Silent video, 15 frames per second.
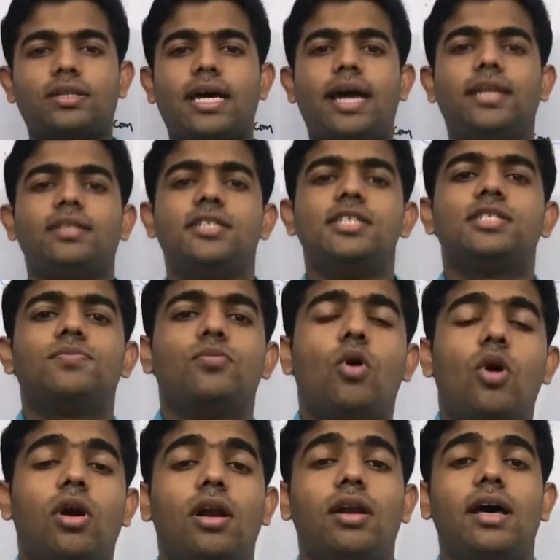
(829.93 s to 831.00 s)
than the
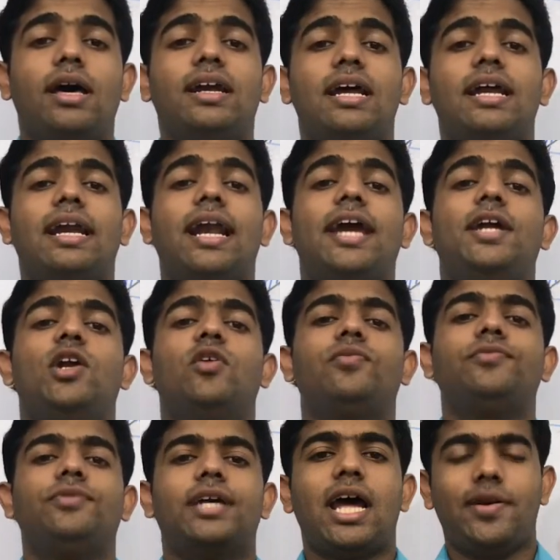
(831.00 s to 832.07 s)
smaller line
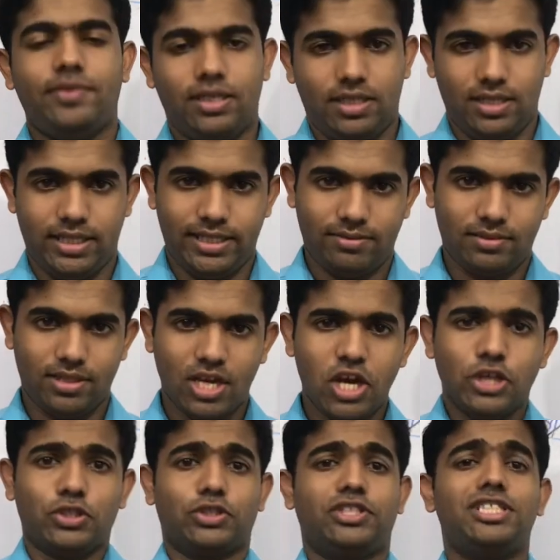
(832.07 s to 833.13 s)
of gravity.
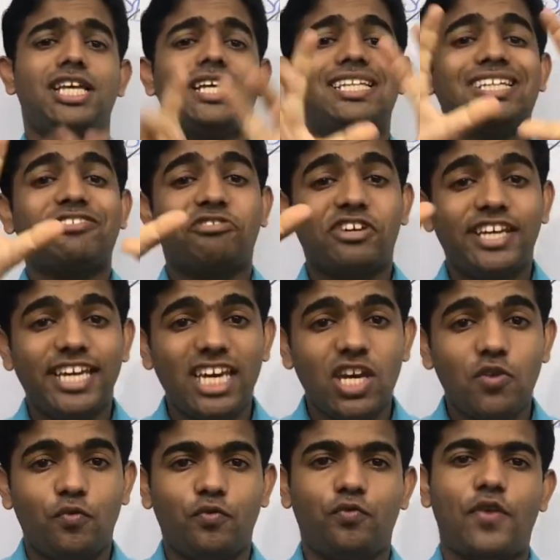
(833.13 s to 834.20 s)
So these are the
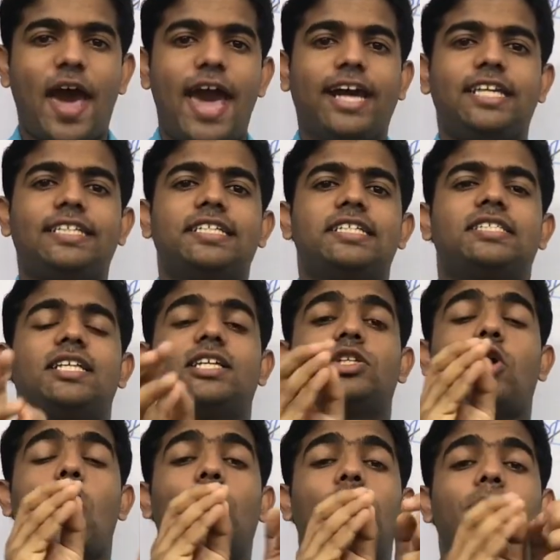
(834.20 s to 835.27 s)
key factors that
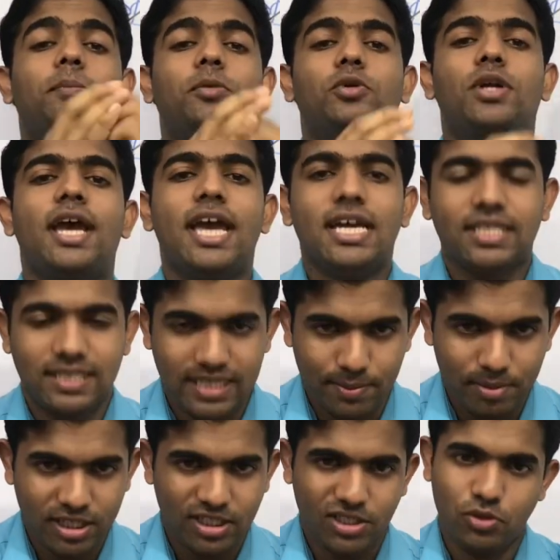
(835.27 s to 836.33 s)
contribute
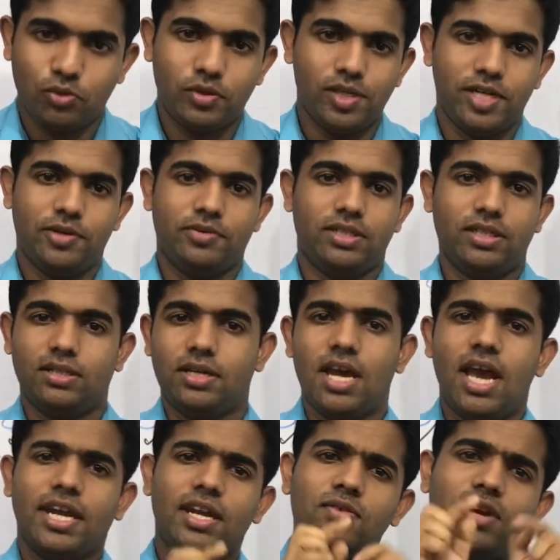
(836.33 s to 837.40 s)
stability to individual.
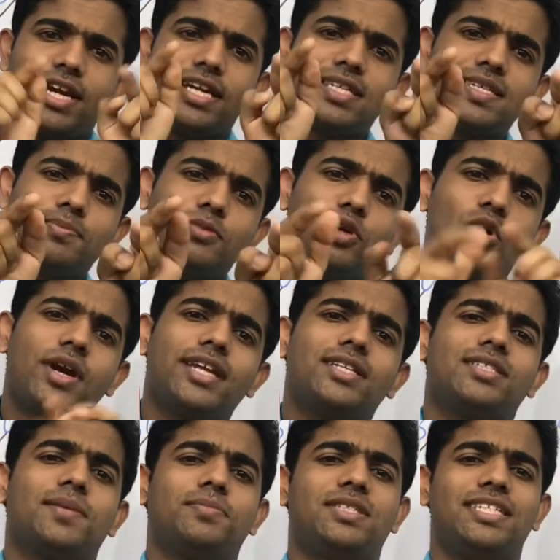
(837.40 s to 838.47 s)
Now let us look at
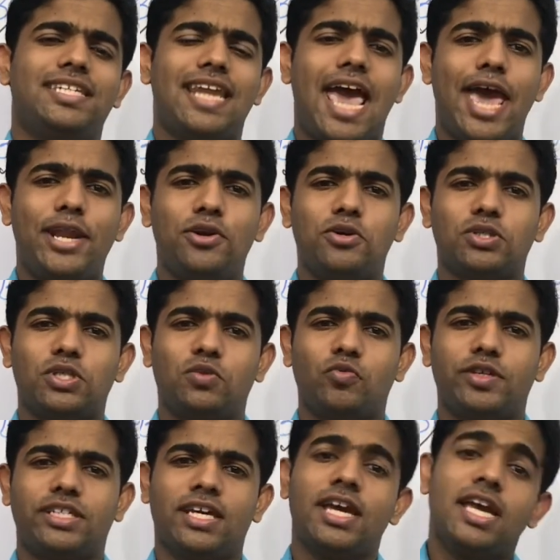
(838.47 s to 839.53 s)
some scenarios in
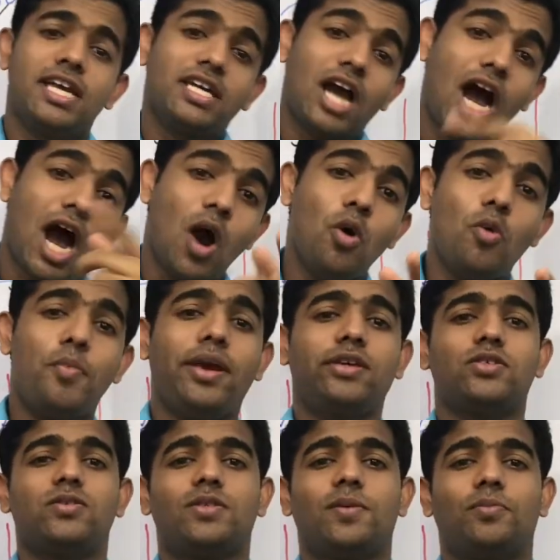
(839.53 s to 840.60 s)
which how base
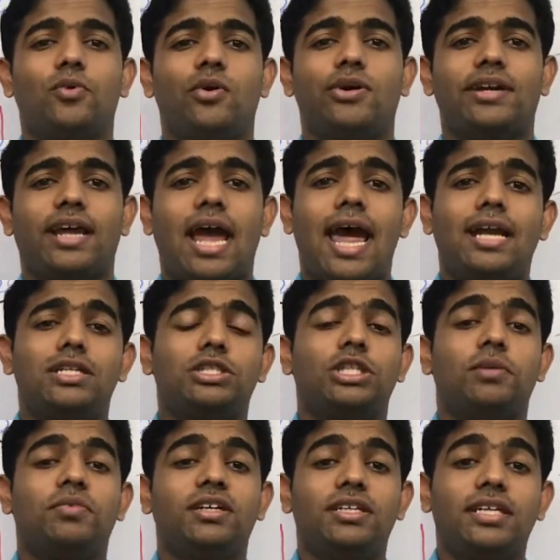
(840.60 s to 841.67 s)
of support and
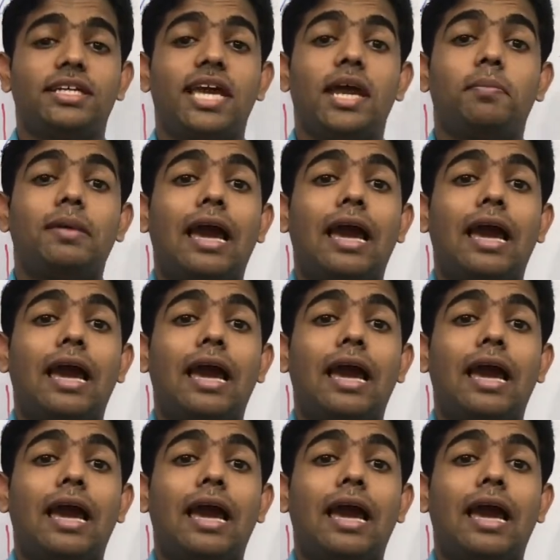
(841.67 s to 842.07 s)
stability can be